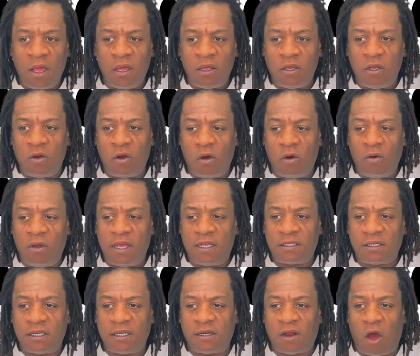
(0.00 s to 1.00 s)
You know,
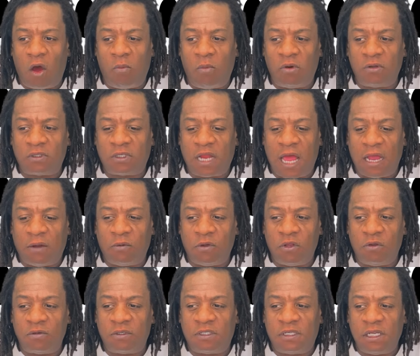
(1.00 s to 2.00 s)
it almost like when
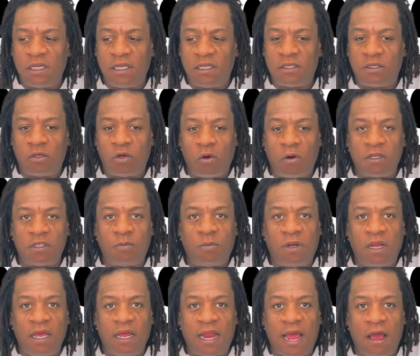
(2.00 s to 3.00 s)
you see these stories
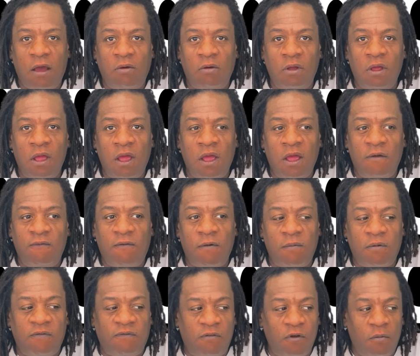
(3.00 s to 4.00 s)
played out from
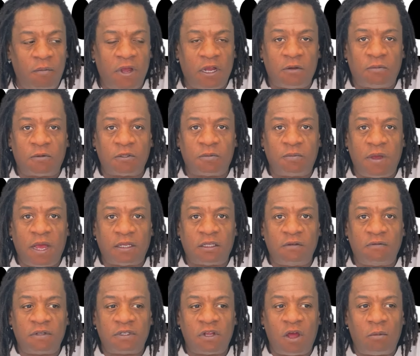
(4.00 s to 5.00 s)
a filmmaker
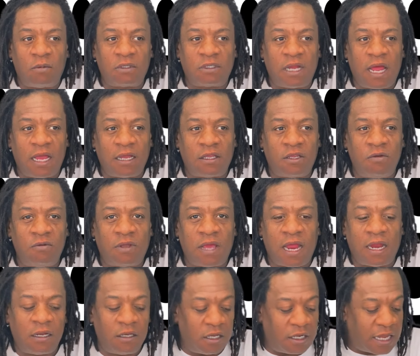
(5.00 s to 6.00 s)
perspective, it's almost like you
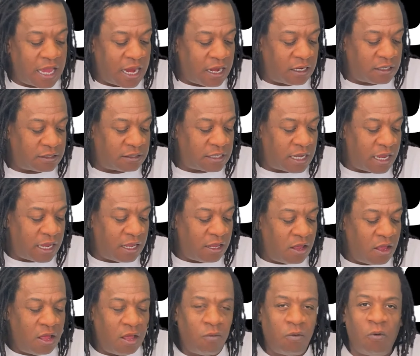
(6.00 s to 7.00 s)
gotta look at it and say,
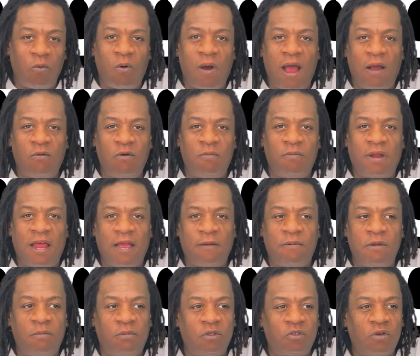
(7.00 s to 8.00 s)
well, why would Black
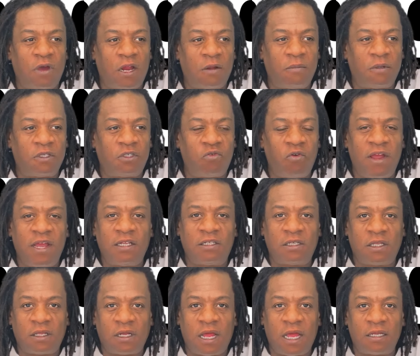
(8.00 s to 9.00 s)
people try to betray each
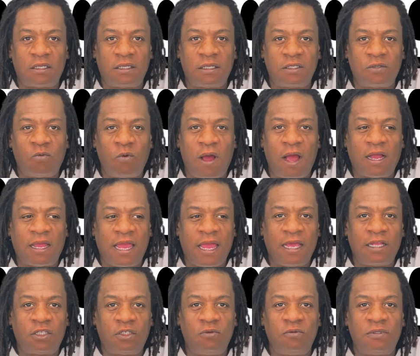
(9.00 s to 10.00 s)
other like this? Why
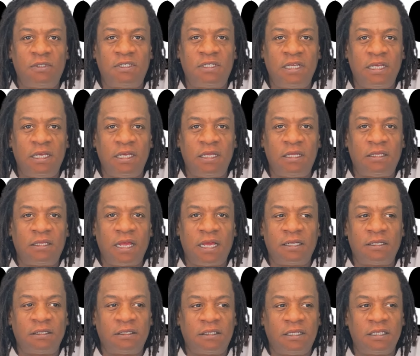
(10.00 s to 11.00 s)
can't you see
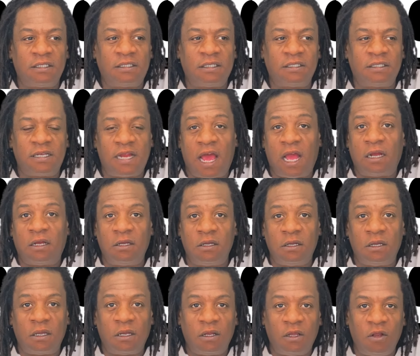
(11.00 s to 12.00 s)
that this is not
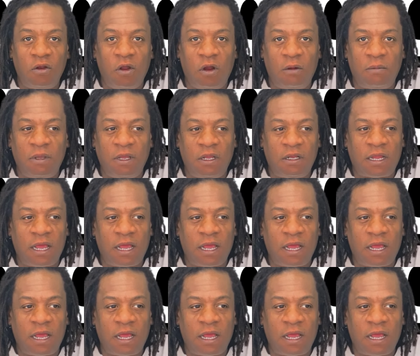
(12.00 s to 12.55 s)
good? You know what I mean?